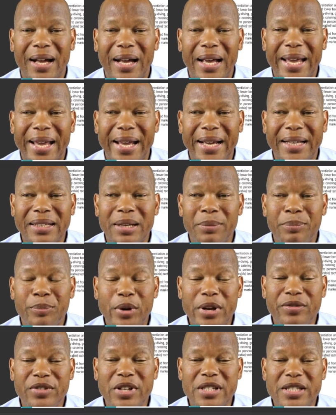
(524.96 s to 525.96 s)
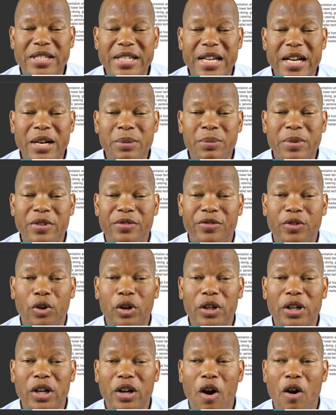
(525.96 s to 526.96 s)
in the previous year before
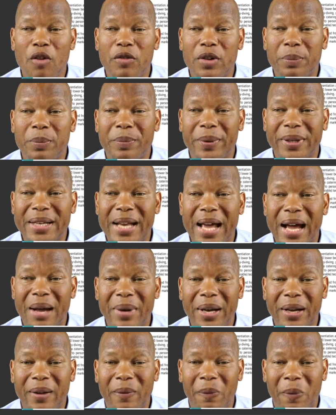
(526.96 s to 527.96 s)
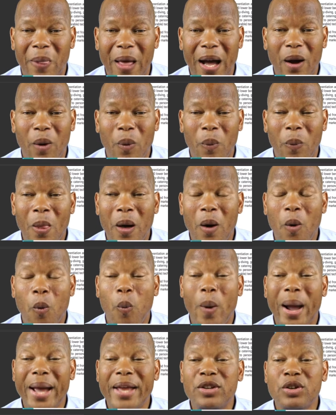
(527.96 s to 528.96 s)
the COVID pandemic. Now,
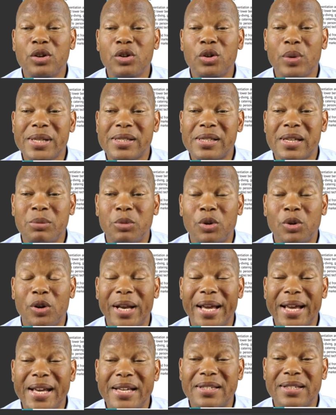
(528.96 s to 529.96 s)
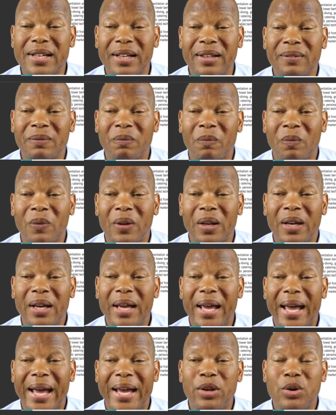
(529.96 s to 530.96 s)
when you do a simulation
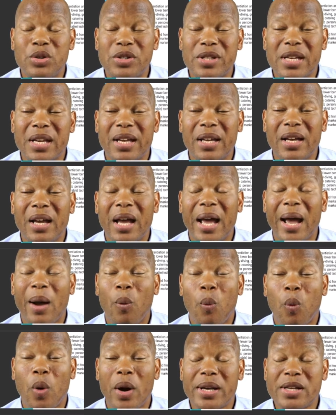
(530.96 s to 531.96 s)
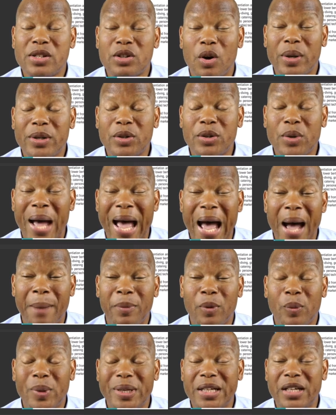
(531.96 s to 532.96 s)
and you see what is going to
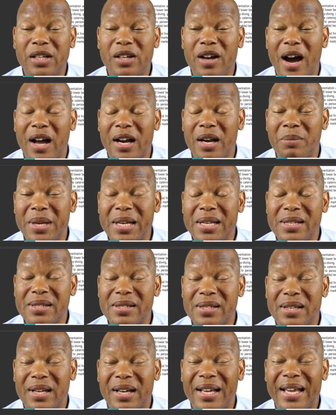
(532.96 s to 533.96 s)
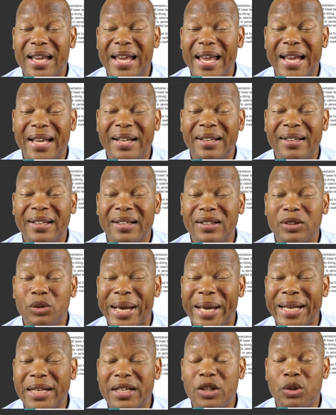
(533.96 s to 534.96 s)
happen with economies in
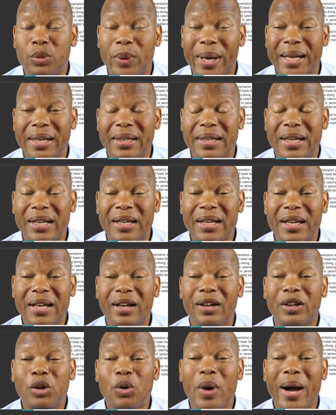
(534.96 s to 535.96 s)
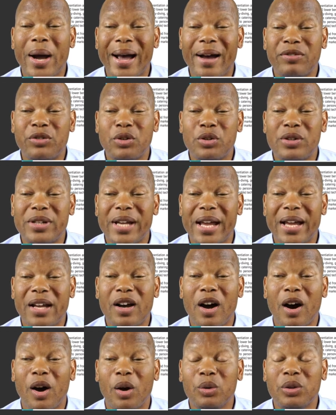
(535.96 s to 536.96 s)
2020, you have to take
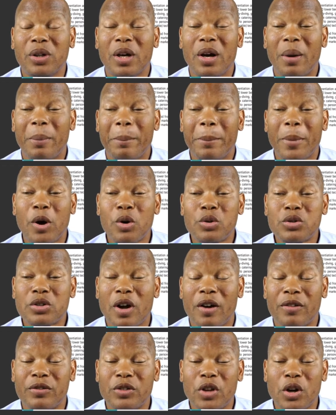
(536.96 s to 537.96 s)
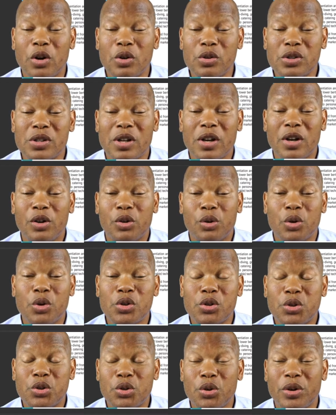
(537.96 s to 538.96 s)
out most of those
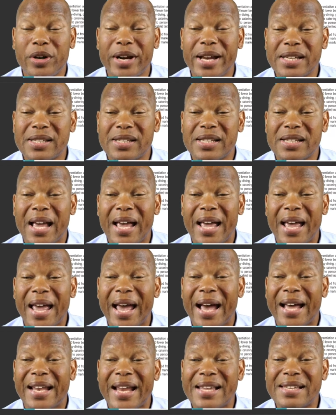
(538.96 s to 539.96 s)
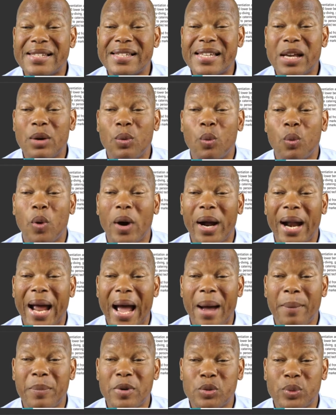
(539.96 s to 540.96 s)
cruise tourists and then see what
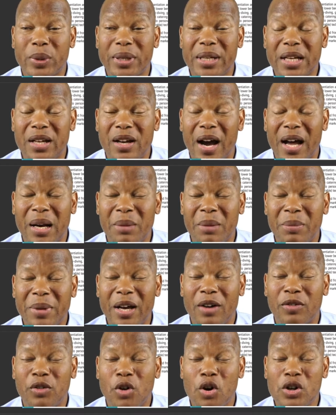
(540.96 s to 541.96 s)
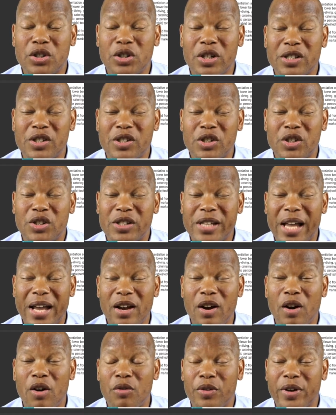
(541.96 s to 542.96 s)
happens with the economy. Of course, the
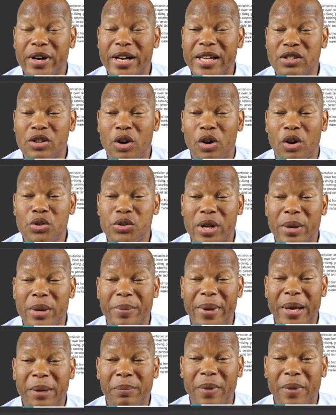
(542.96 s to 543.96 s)
stayover is also a big